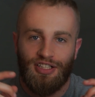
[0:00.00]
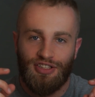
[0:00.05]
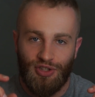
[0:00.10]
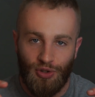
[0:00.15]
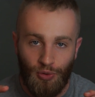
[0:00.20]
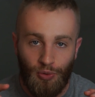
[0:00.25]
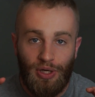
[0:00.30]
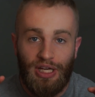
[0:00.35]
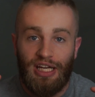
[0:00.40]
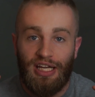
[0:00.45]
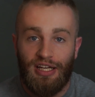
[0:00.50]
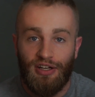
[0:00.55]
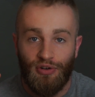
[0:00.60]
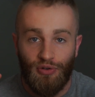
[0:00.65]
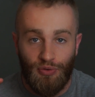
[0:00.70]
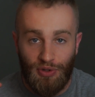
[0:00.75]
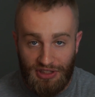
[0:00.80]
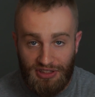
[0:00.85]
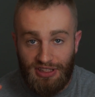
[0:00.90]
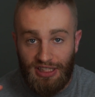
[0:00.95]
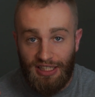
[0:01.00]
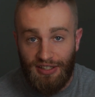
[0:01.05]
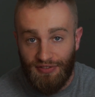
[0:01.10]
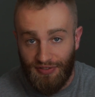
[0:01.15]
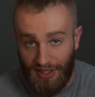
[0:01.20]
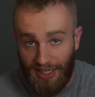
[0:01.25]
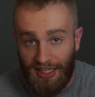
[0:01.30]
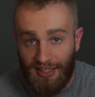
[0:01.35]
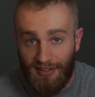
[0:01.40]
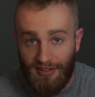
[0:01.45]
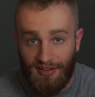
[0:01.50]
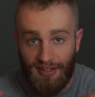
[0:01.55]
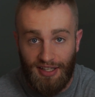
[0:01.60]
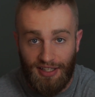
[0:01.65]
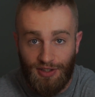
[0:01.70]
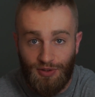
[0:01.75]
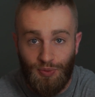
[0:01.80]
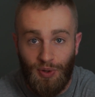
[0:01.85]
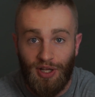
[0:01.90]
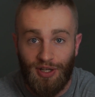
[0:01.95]
So we receive in
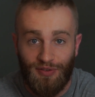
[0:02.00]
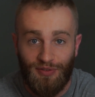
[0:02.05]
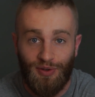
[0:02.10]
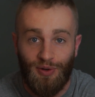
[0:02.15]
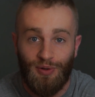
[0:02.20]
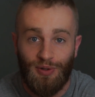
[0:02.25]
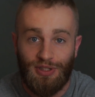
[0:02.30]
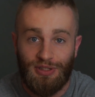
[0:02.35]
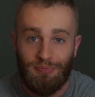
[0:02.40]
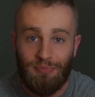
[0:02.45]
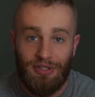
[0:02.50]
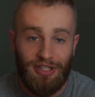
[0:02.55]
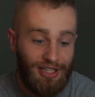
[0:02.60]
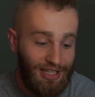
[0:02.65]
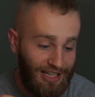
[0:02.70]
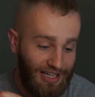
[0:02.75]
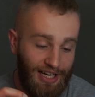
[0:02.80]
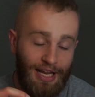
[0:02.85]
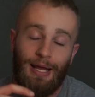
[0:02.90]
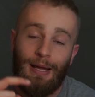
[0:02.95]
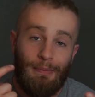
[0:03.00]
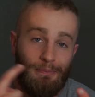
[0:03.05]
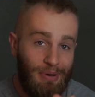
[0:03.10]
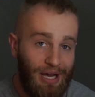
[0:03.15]
the indwelling of the Holy Spirit in